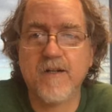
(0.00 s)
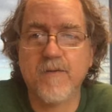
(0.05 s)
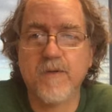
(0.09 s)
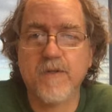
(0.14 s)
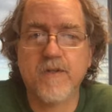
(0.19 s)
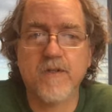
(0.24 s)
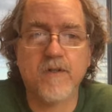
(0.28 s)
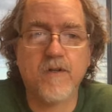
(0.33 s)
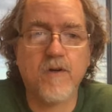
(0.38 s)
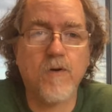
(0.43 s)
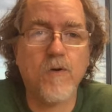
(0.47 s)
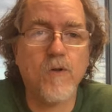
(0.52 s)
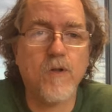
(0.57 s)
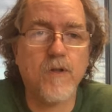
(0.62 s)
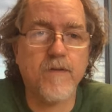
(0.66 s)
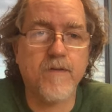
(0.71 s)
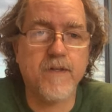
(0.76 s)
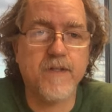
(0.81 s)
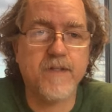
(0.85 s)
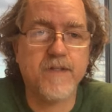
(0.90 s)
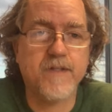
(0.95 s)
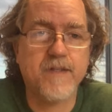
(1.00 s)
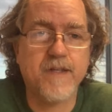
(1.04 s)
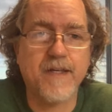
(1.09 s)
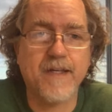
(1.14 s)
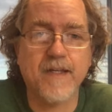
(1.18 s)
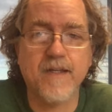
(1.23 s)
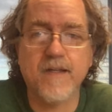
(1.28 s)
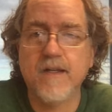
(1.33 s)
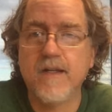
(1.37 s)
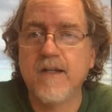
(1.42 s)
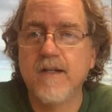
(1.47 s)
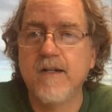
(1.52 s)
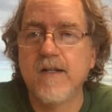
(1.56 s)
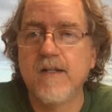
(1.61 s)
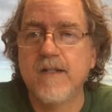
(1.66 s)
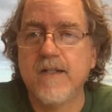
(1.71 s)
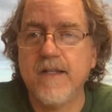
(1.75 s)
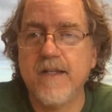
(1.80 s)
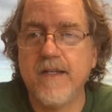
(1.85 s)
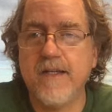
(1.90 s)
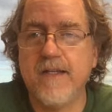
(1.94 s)
what the goal of this thing
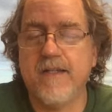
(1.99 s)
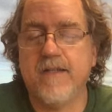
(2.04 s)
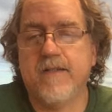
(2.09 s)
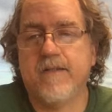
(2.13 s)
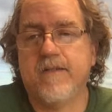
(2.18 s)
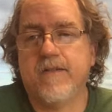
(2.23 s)
is.